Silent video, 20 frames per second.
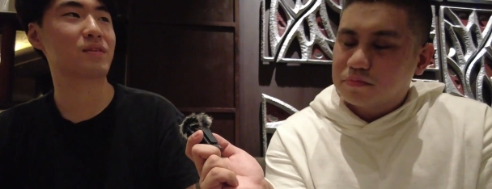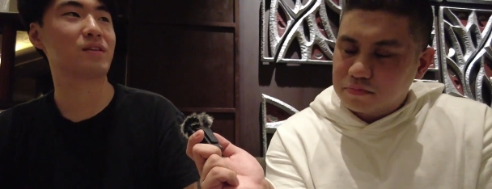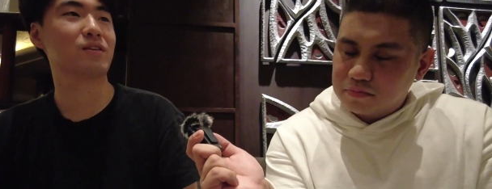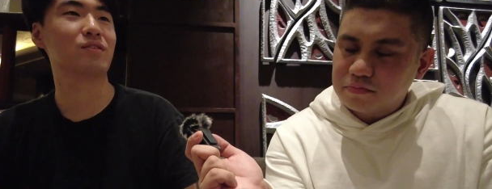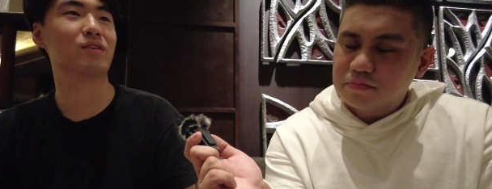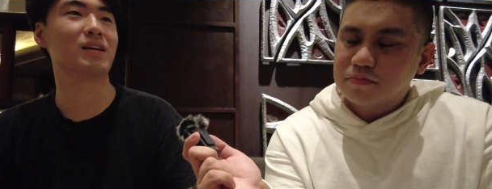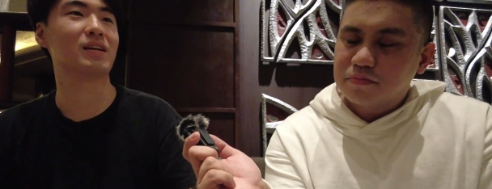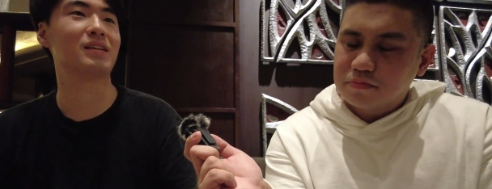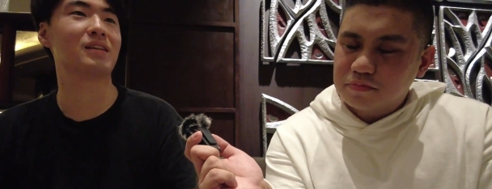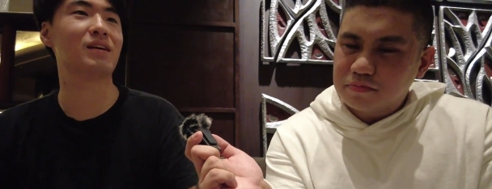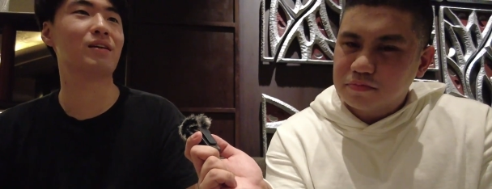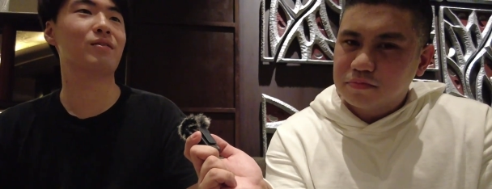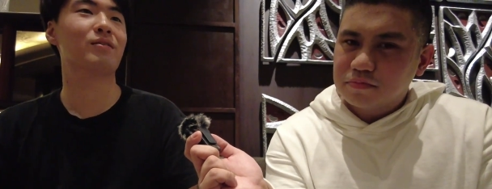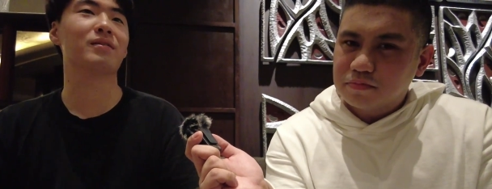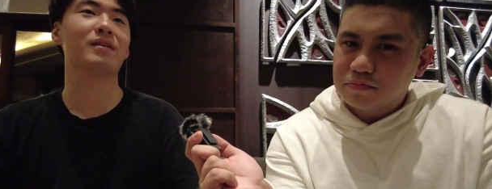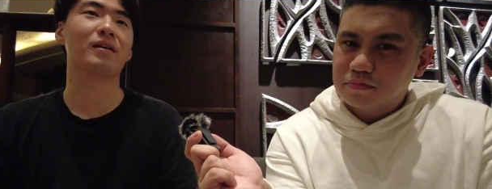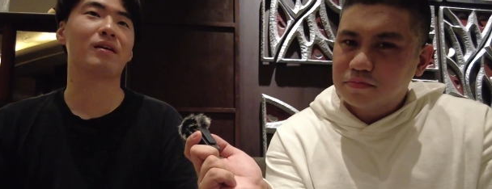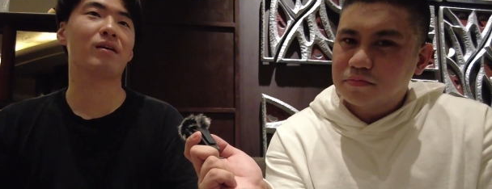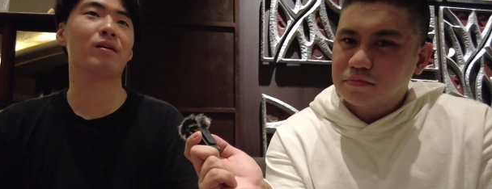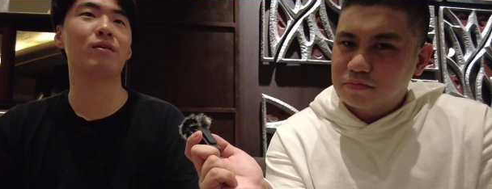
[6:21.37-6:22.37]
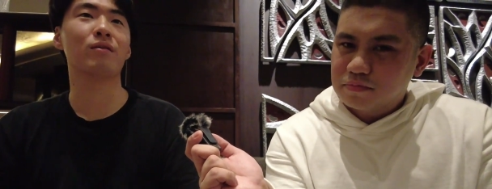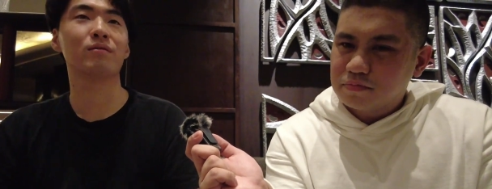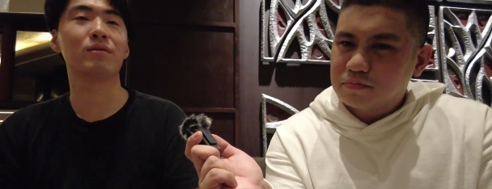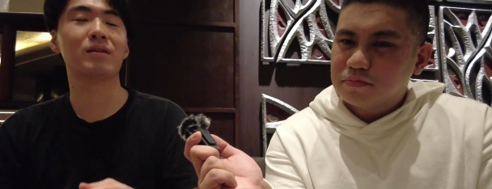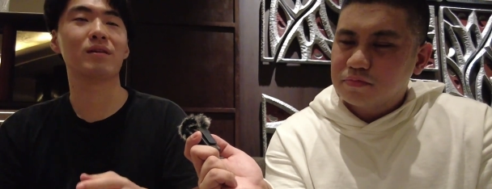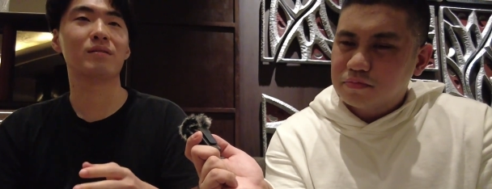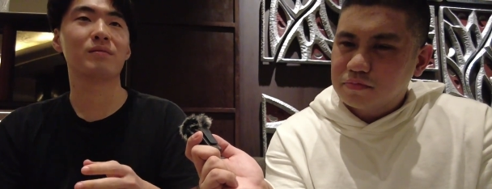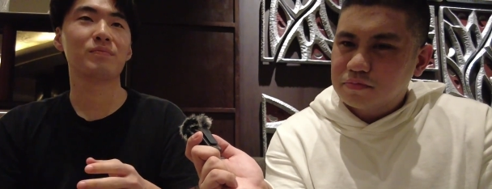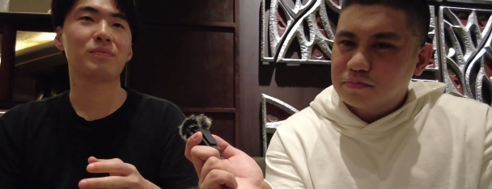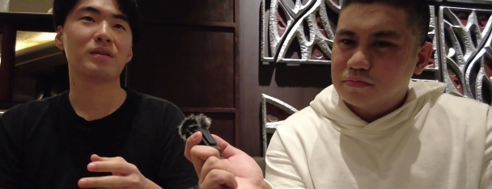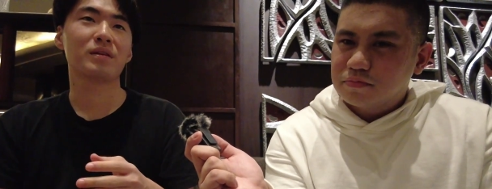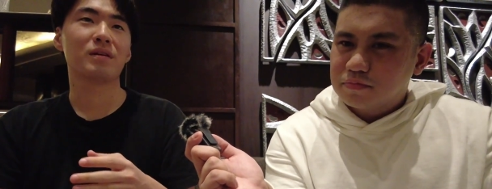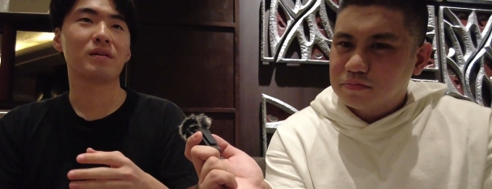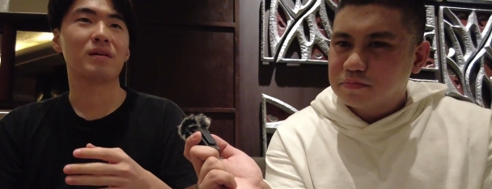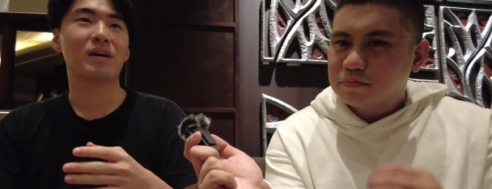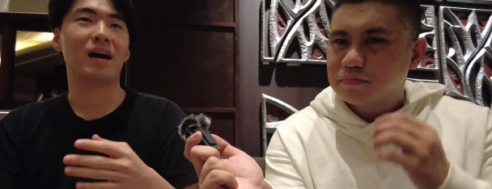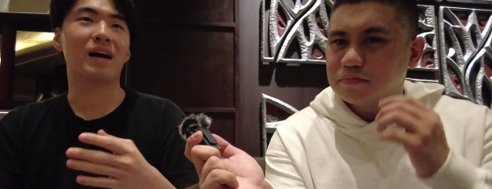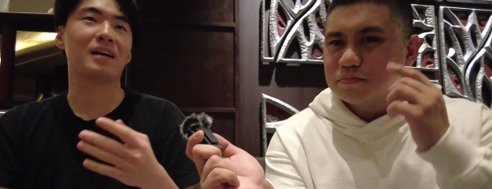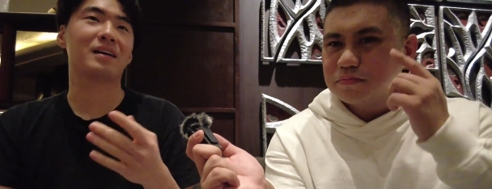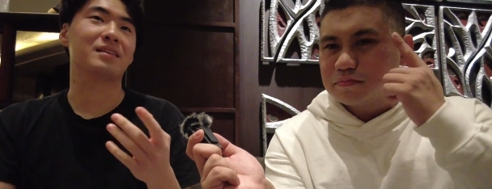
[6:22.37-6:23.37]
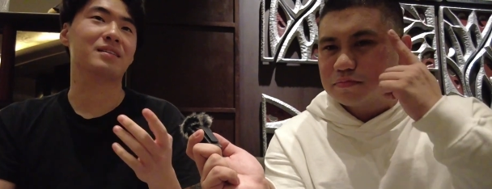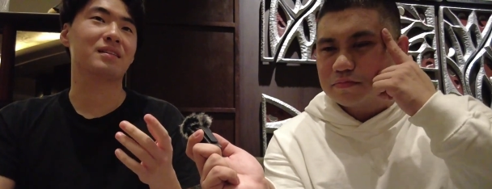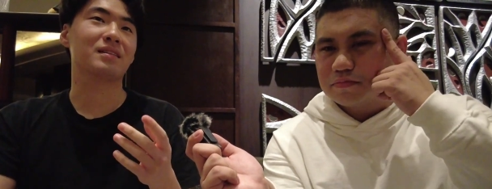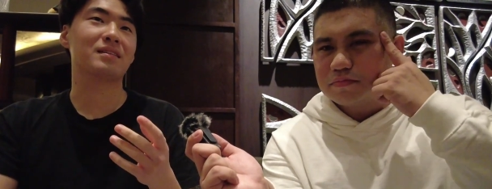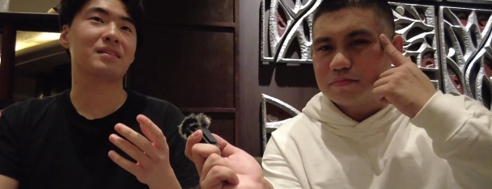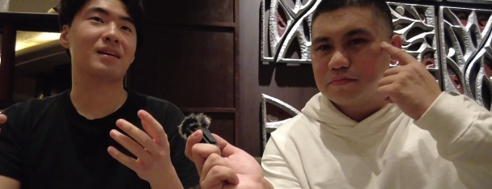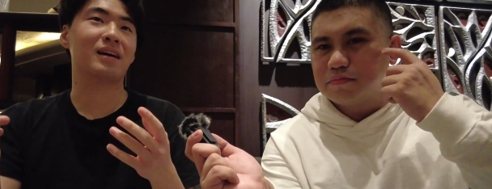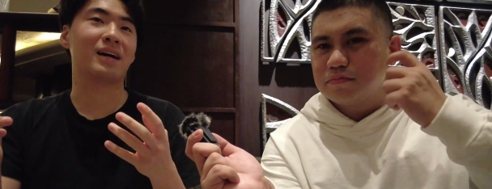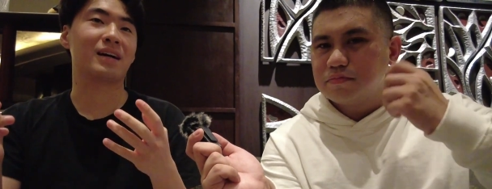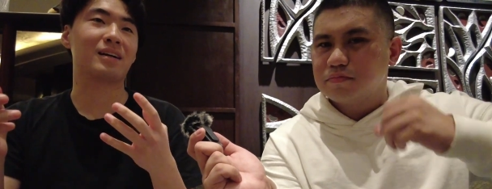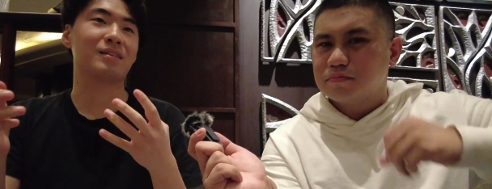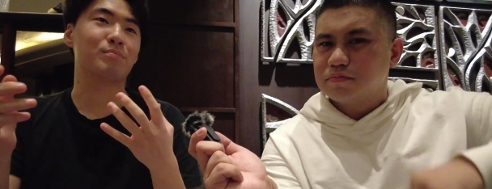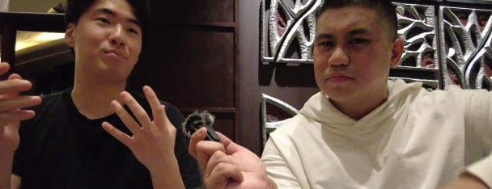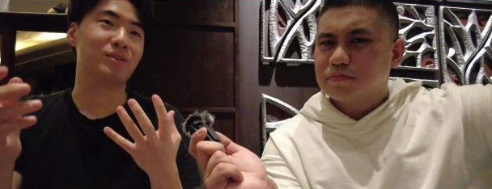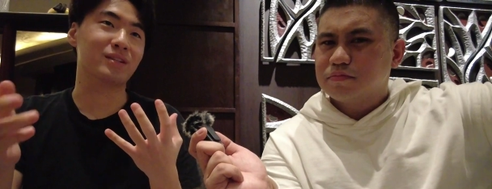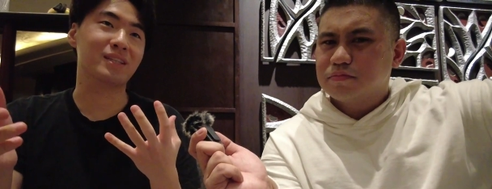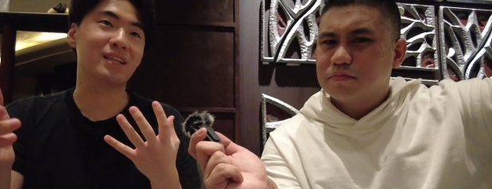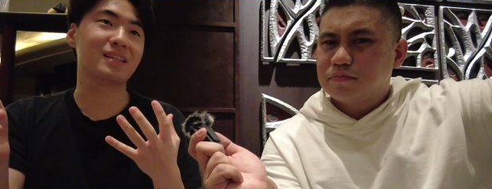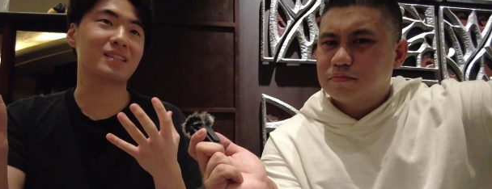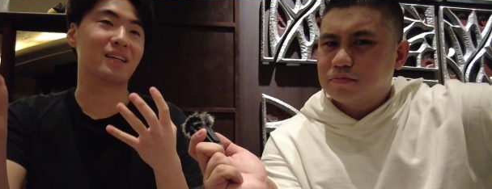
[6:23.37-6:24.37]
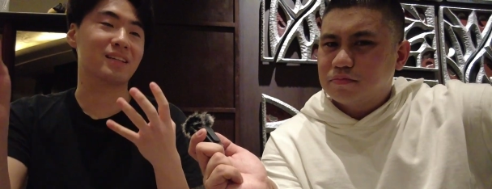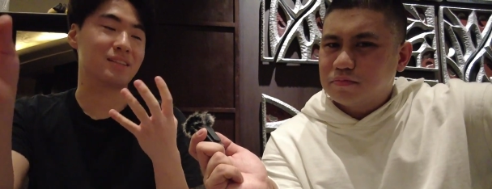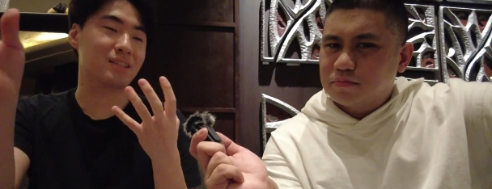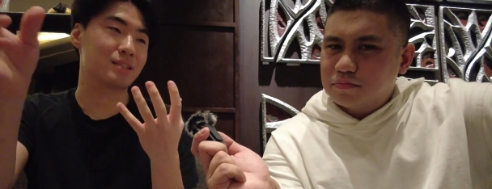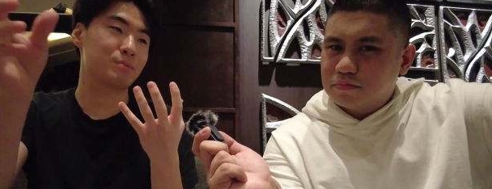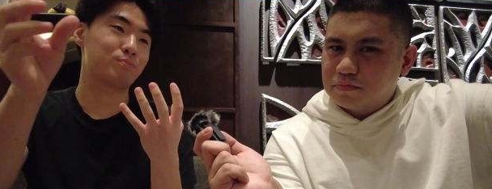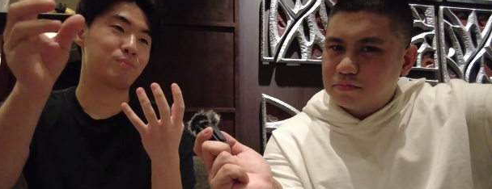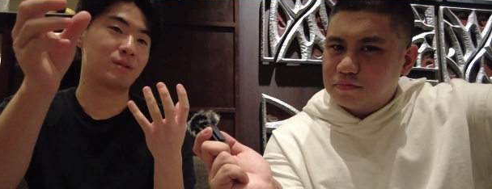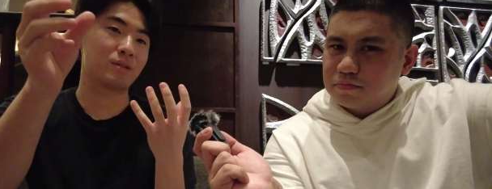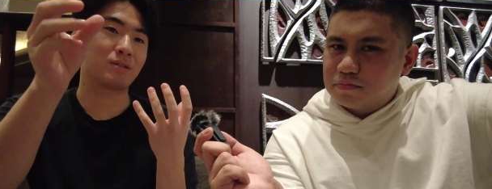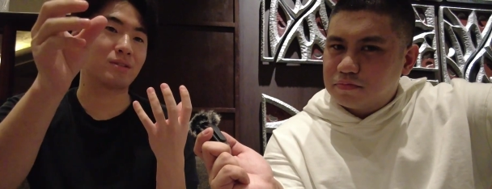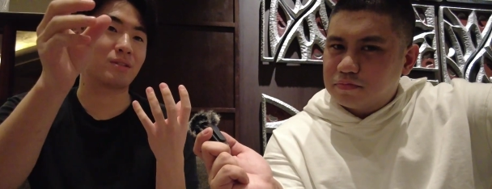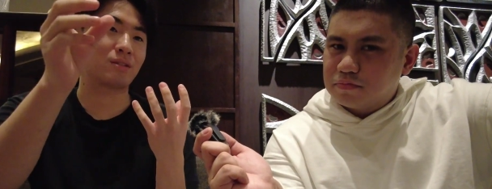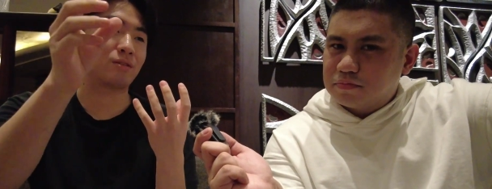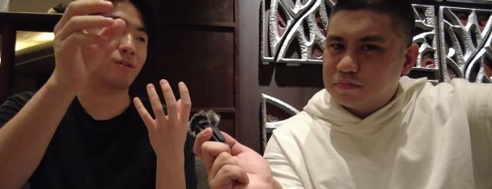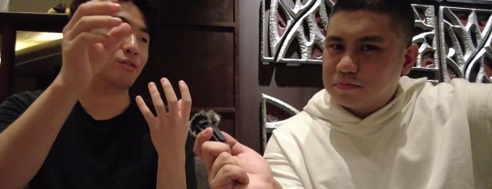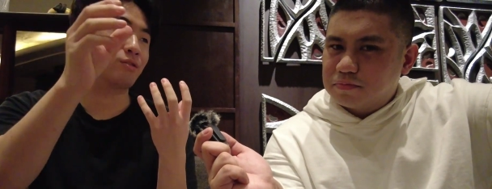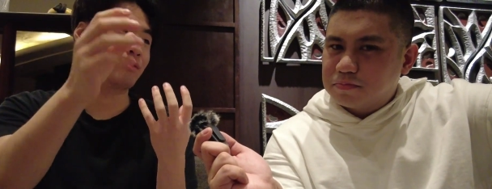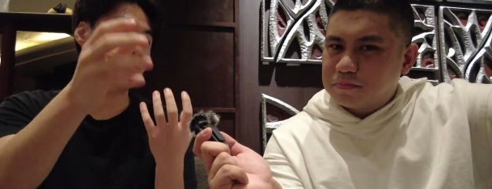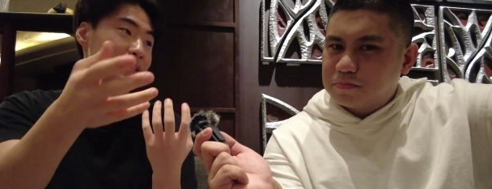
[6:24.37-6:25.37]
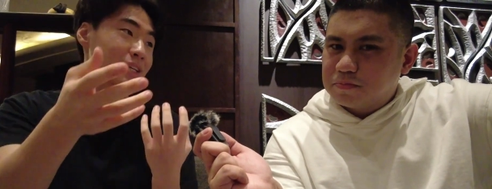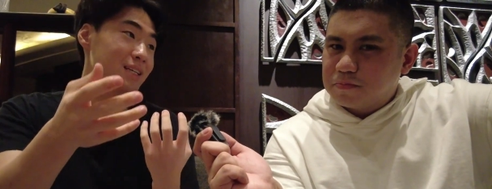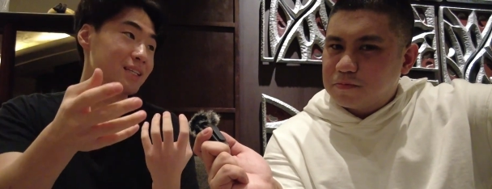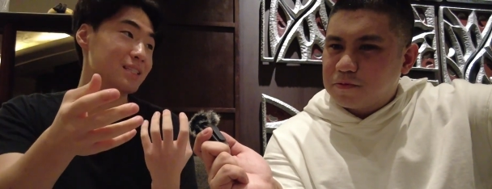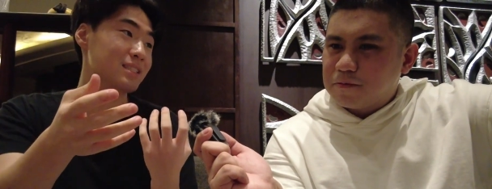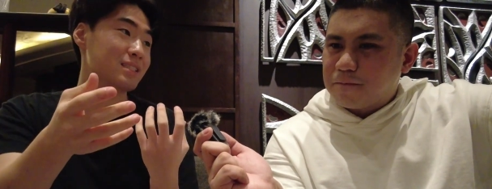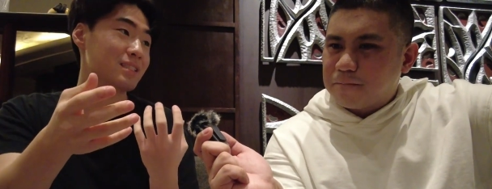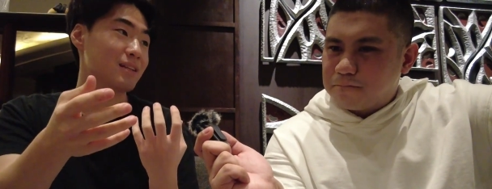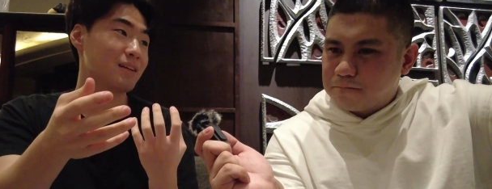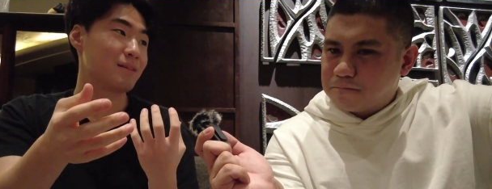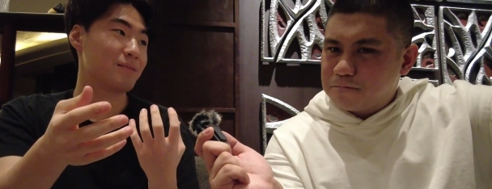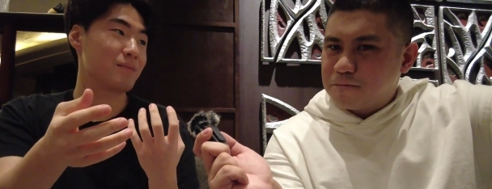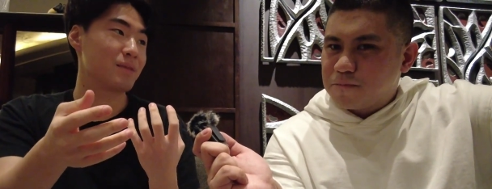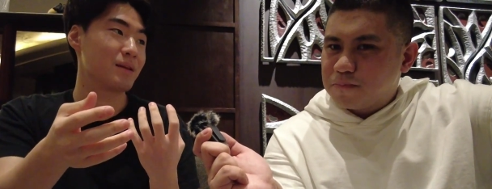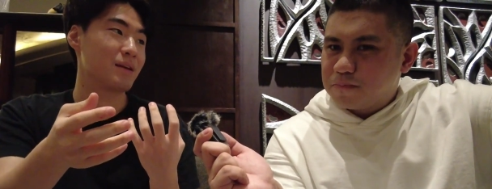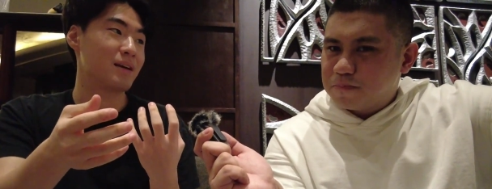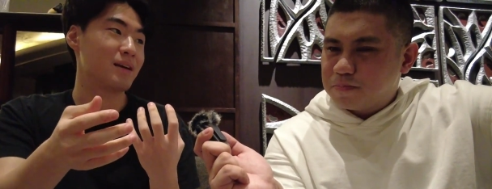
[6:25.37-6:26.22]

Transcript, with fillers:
Speaker 1: You can tell like oh, I can I can predict that this person's gonna do this, mm-hmm.